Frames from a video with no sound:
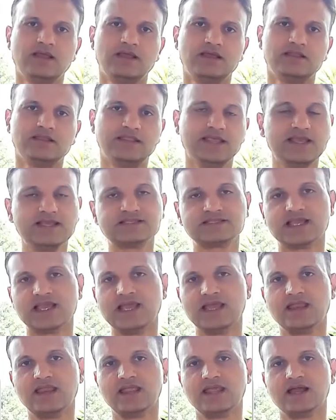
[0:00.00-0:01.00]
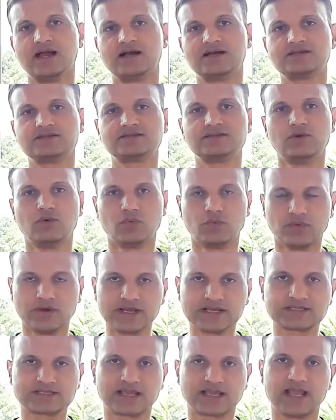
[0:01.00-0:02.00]
These areas
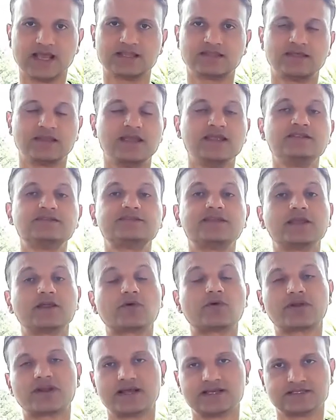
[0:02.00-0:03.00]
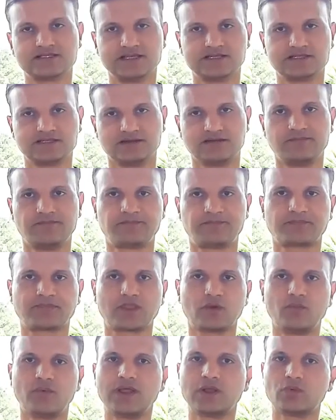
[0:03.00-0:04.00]
work together in synchronization.
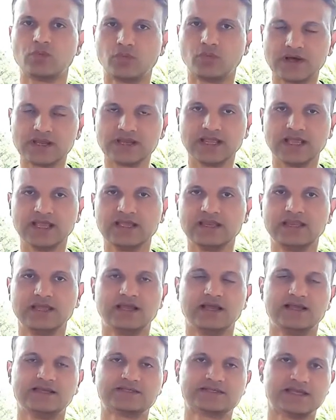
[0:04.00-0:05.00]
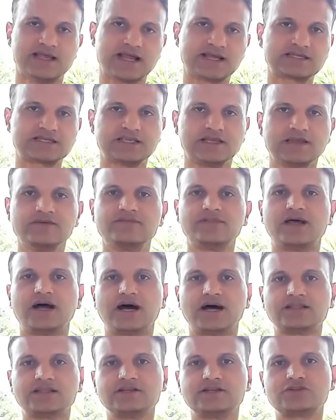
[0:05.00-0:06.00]
When one area is active, the
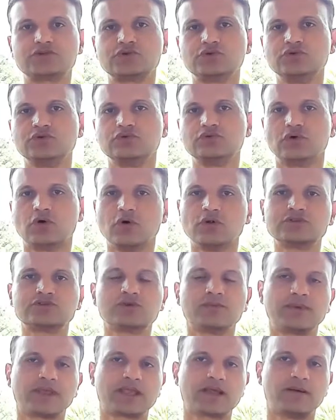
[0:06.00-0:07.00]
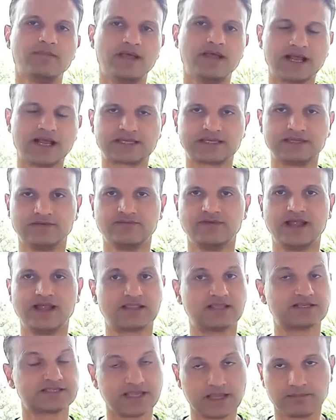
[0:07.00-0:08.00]
other 2 also become active at
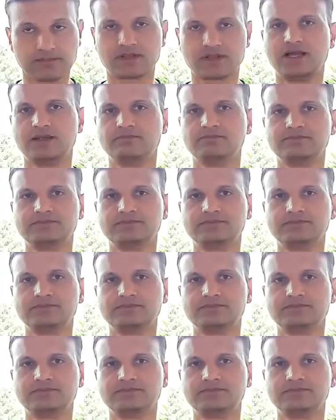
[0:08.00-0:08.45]
the same time.